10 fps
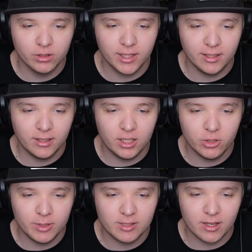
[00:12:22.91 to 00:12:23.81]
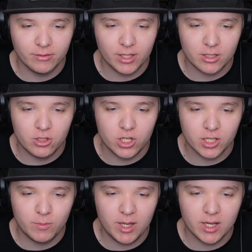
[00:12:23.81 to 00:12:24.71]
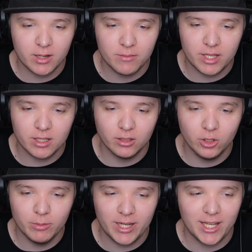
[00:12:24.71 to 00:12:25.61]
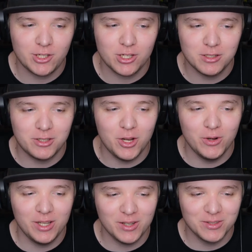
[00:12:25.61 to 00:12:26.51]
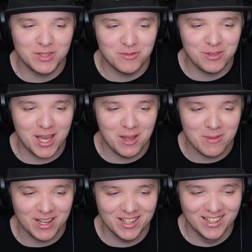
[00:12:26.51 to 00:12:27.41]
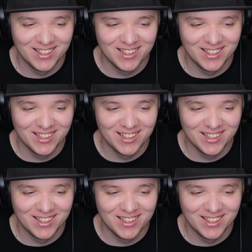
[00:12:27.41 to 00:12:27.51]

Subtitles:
Lately, Ubisoft has just become the Illumination Studios of gaming.